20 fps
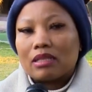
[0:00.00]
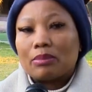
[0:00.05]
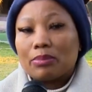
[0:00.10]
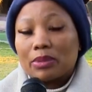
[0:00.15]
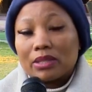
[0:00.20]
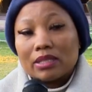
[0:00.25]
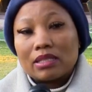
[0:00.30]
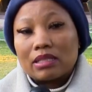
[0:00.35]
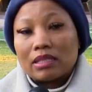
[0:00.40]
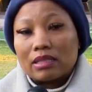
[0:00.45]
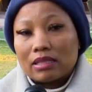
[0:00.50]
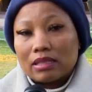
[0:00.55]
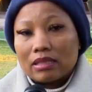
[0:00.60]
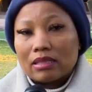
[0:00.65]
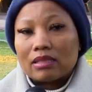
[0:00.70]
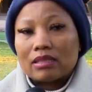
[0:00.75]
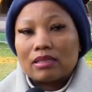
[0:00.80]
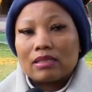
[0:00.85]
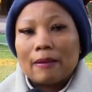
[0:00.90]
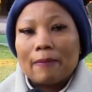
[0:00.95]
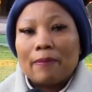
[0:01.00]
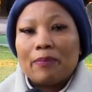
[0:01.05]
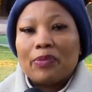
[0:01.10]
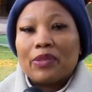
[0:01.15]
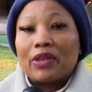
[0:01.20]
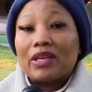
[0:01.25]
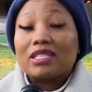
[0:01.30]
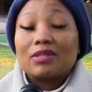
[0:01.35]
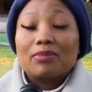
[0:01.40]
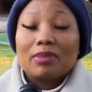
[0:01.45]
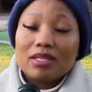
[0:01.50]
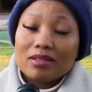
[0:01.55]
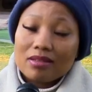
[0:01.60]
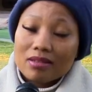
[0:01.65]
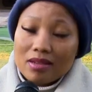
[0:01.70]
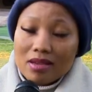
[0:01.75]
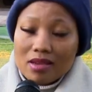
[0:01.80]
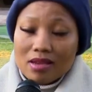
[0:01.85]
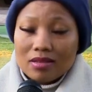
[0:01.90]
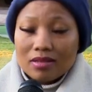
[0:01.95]
the businesses it's been
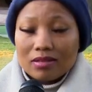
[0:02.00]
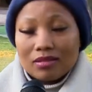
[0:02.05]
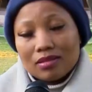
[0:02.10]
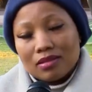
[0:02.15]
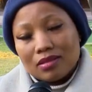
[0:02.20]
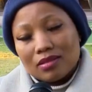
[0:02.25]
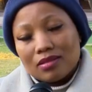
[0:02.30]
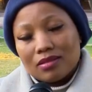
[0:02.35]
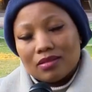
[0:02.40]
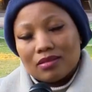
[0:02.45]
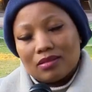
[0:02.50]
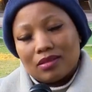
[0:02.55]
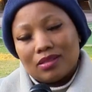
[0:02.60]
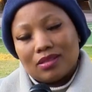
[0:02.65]
years